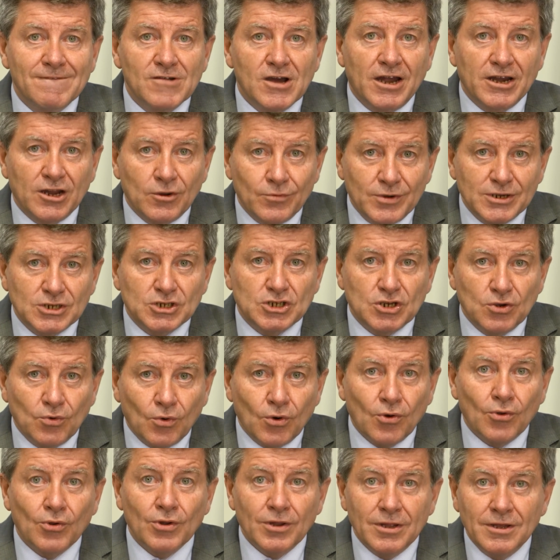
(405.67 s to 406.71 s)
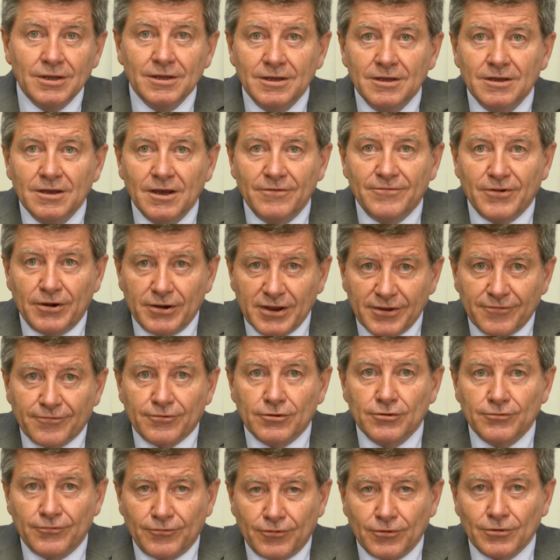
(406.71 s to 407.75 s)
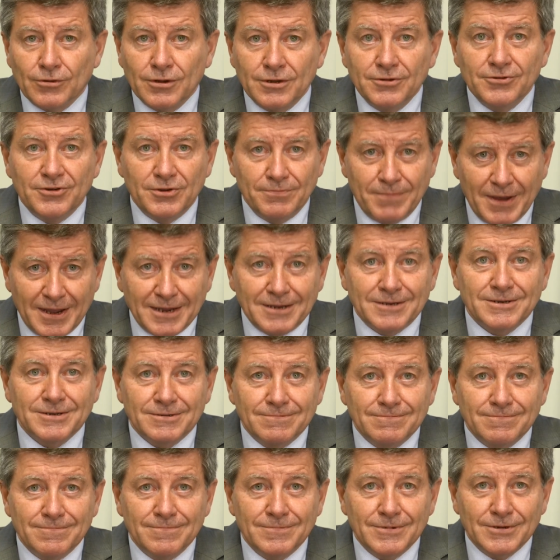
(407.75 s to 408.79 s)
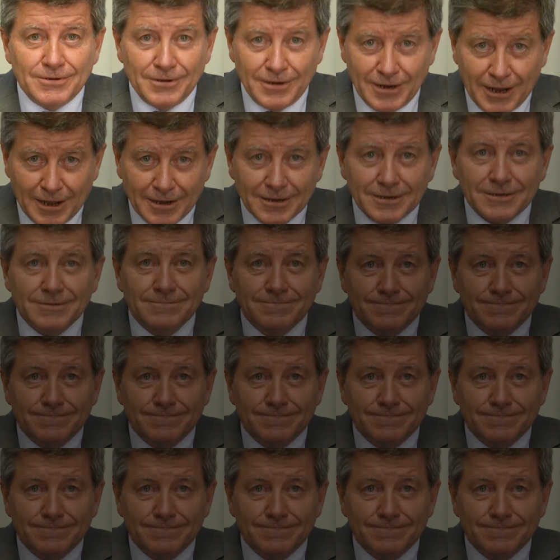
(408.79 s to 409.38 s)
and I wish you all a very fruitful debate. Good luck.